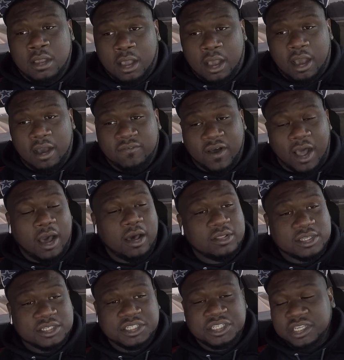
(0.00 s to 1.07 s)
of all
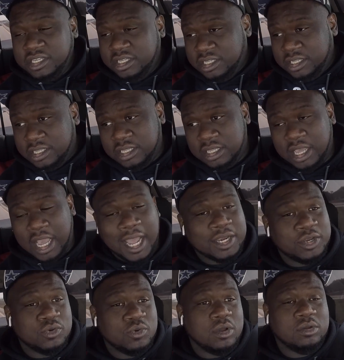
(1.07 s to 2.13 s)
the shit I
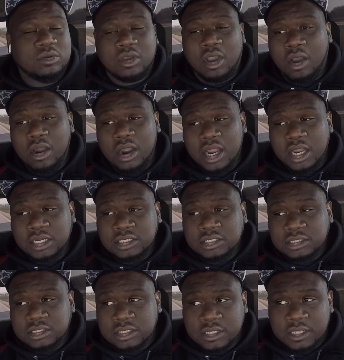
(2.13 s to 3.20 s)
do on
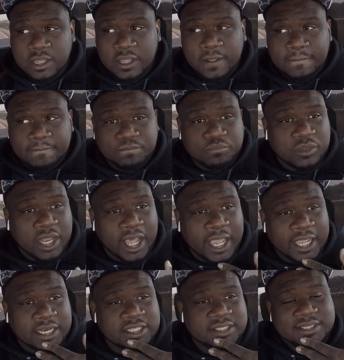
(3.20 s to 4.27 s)
cars,
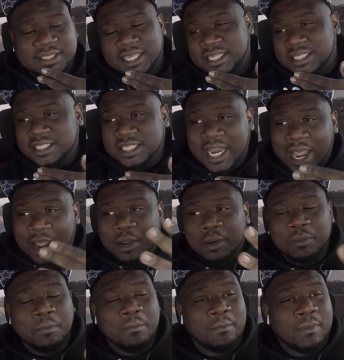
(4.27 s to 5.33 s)
like, the thing that I
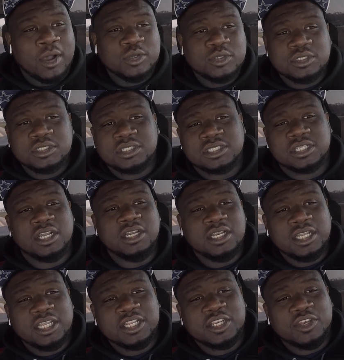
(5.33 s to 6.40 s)
most
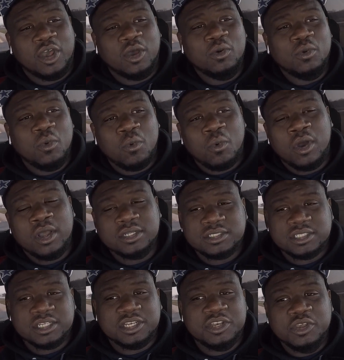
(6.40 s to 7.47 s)
certainly don't want
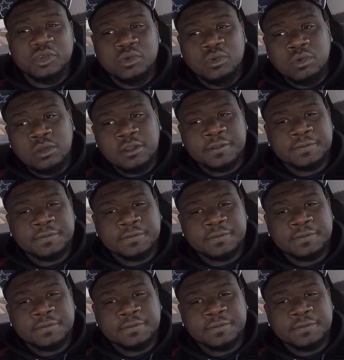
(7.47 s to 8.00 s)
to do